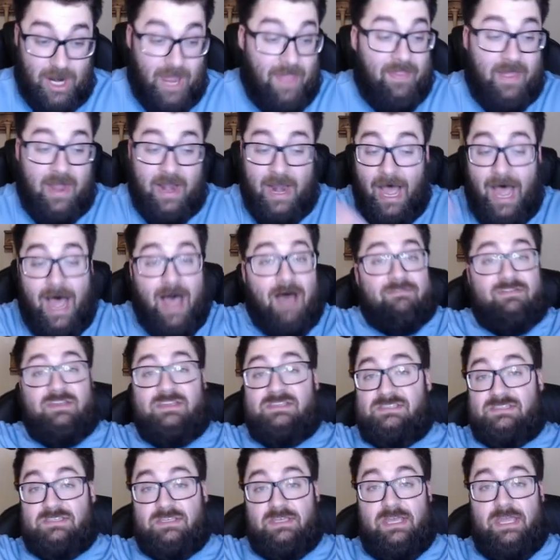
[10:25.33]
And then
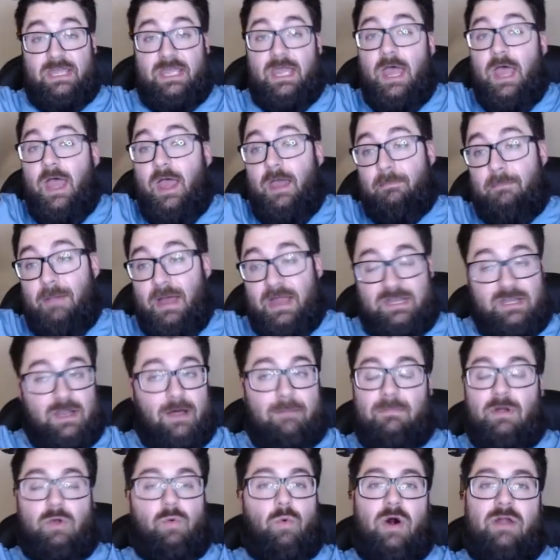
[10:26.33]
obviously my
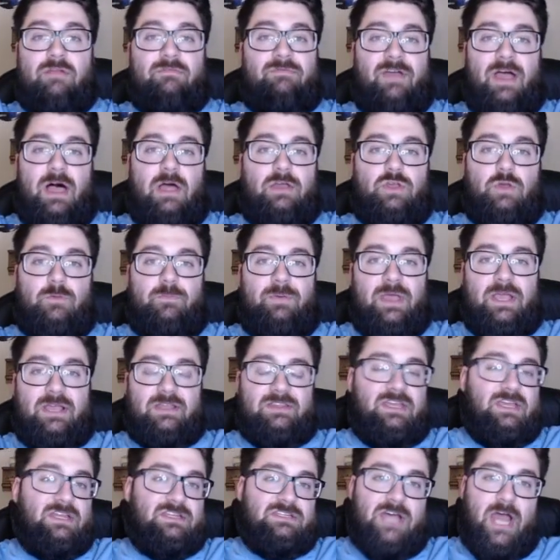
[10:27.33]
number one value pick
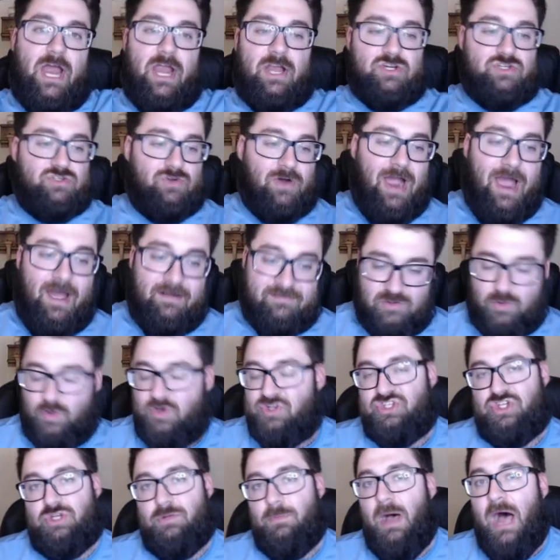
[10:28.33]
in the entire draft,
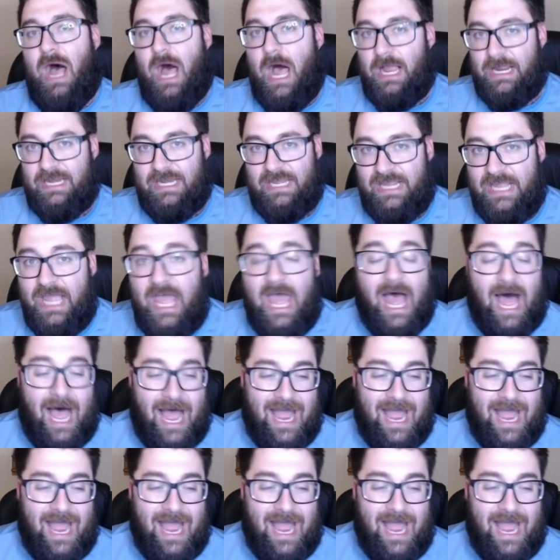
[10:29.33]
Christian Mahogany.